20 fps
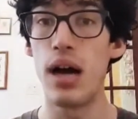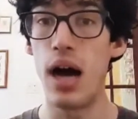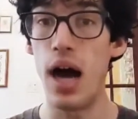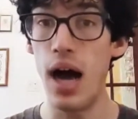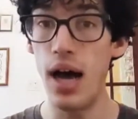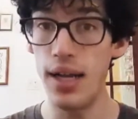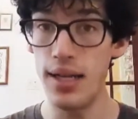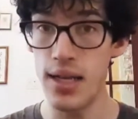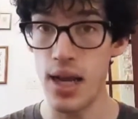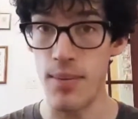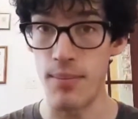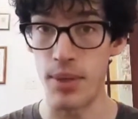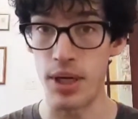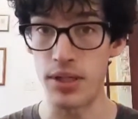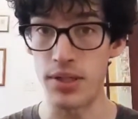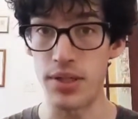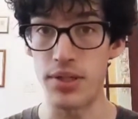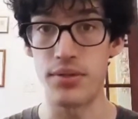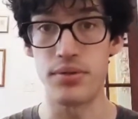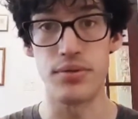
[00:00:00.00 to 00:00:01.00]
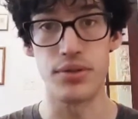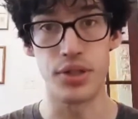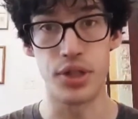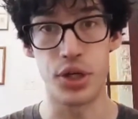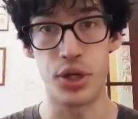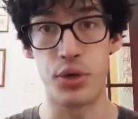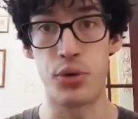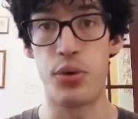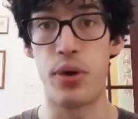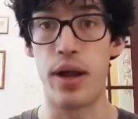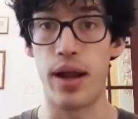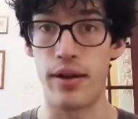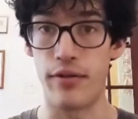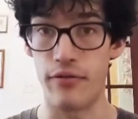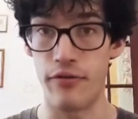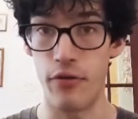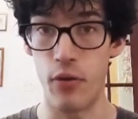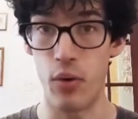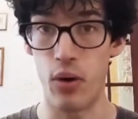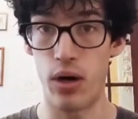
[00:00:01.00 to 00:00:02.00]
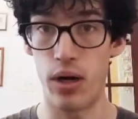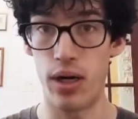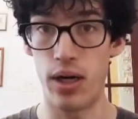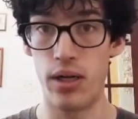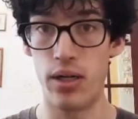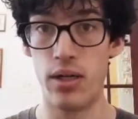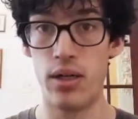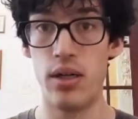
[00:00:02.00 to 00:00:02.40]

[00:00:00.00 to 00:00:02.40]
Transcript: Odd numbers, 2 and 4,